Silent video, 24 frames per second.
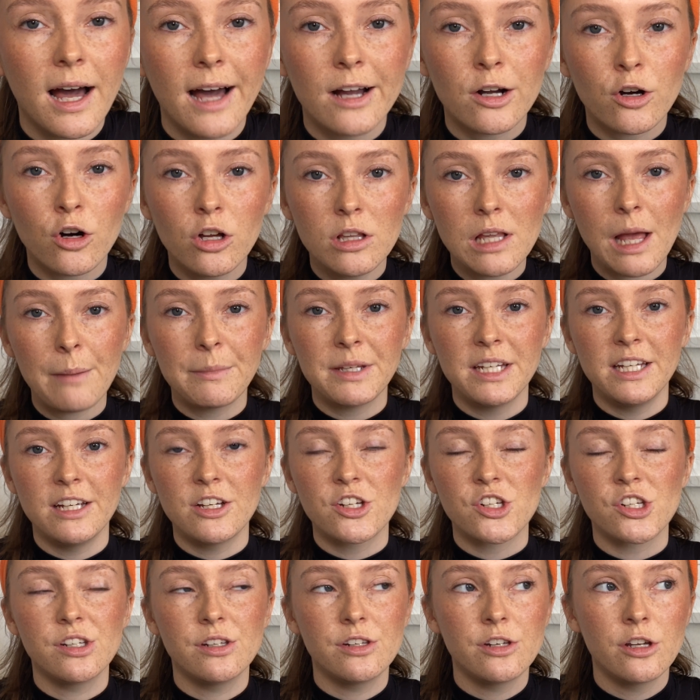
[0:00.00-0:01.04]
I got
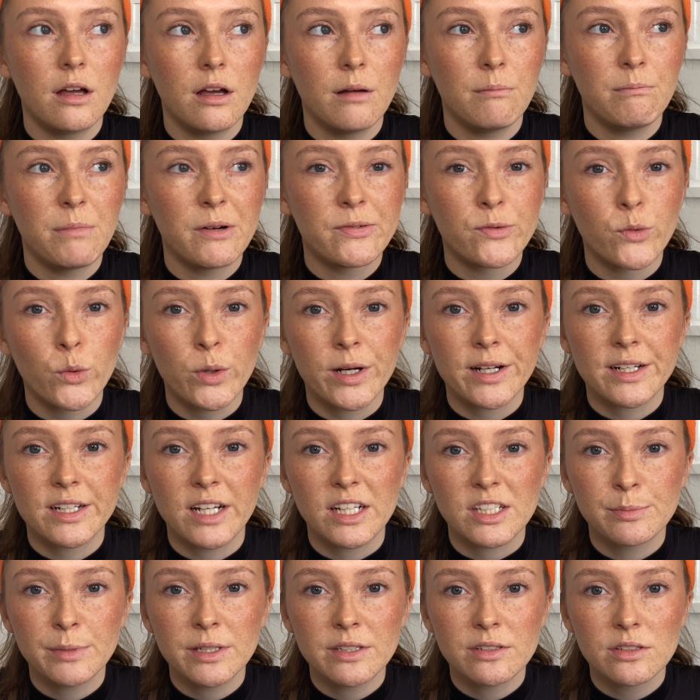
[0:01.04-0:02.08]
lamination before
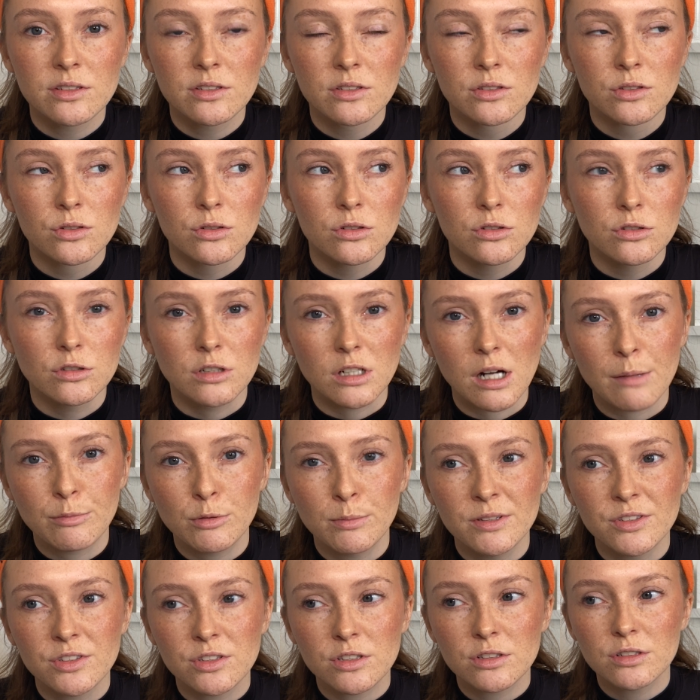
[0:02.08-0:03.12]
Christmas, so a couple
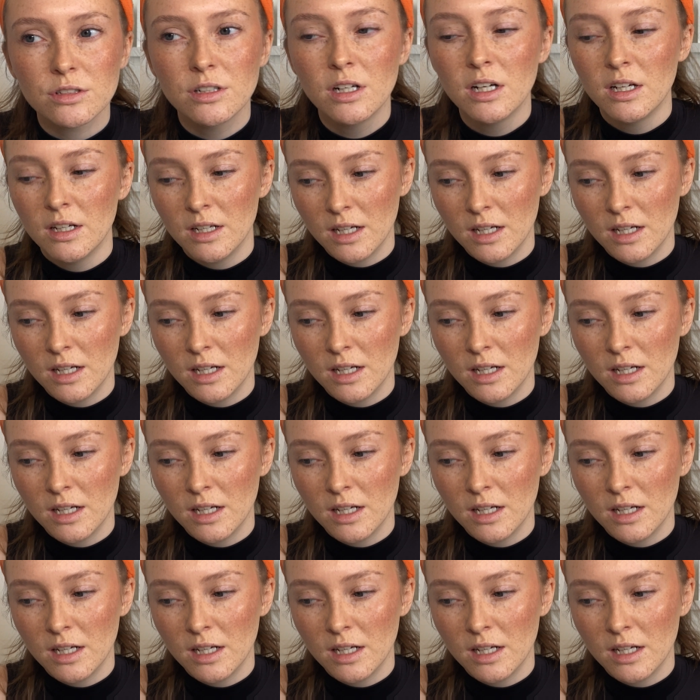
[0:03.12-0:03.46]
months ago.